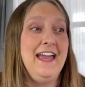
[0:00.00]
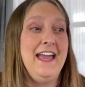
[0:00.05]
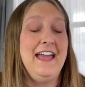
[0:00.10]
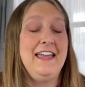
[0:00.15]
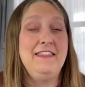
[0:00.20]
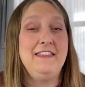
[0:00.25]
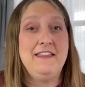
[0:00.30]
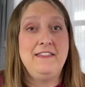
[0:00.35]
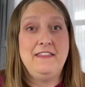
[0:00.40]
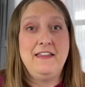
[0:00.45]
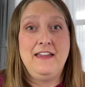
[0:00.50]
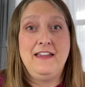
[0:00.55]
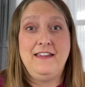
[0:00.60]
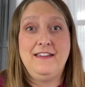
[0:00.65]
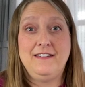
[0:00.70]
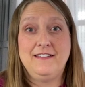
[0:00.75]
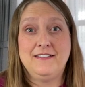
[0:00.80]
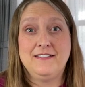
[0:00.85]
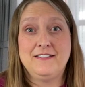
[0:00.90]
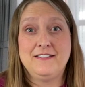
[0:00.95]
and then
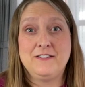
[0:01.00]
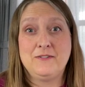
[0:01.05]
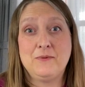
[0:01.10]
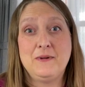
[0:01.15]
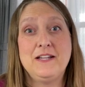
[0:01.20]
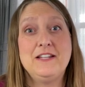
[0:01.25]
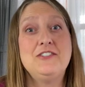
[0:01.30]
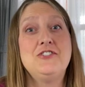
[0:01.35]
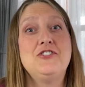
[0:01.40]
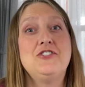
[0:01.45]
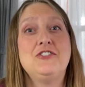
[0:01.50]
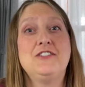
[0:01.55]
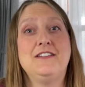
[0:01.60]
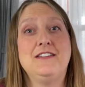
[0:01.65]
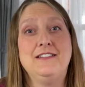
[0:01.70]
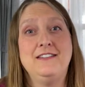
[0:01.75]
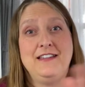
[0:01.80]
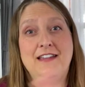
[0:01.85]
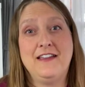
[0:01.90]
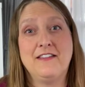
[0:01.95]
they switched
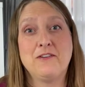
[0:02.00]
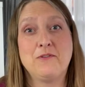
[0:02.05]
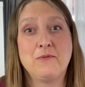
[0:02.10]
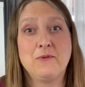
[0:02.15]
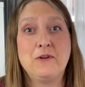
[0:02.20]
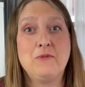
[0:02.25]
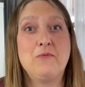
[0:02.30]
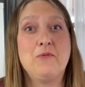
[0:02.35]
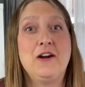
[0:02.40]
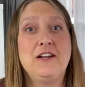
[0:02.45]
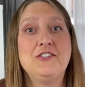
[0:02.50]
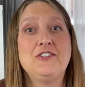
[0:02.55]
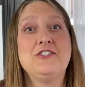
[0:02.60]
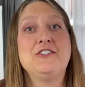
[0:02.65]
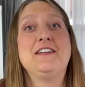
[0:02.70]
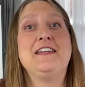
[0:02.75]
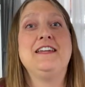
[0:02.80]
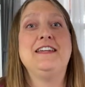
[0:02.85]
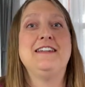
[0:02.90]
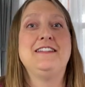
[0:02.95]
and the other one watched
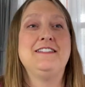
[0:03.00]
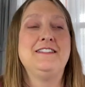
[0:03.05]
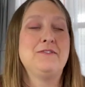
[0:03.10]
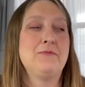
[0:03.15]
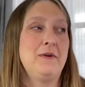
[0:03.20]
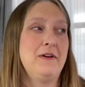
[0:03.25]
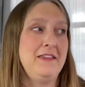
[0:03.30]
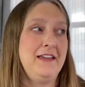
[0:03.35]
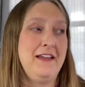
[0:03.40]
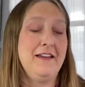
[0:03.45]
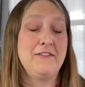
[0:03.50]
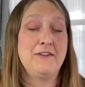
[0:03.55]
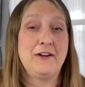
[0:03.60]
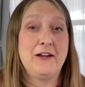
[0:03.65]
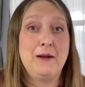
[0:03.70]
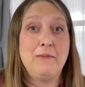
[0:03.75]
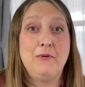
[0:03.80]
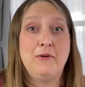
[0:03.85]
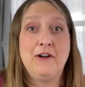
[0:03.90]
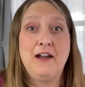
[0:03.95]
the kids while the other
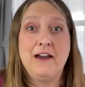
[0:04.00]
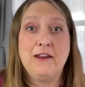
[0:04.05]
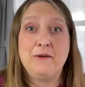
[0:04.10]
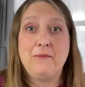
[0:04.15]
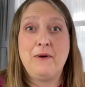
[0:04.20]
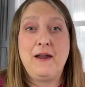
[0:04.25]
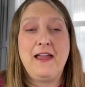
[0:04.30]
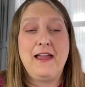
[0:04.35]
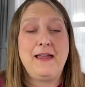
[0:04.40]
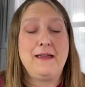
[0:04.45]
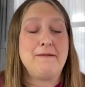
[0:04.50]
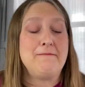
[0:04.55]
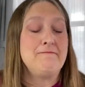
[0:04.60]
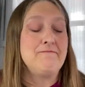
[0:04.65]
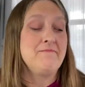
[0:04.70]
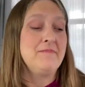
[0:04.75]
couple got away.